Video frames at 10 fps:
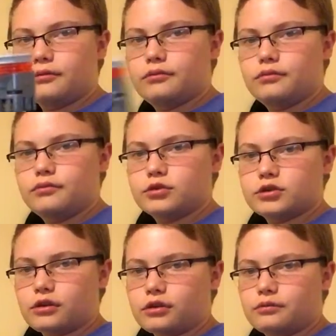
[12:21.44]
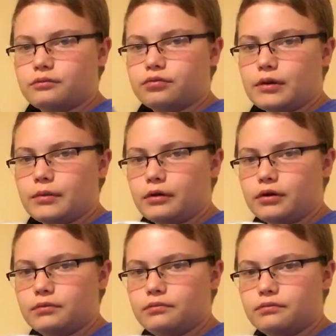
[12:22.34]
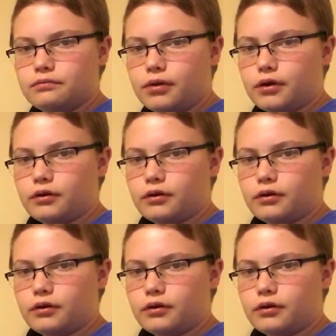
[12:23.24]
which is the primary part.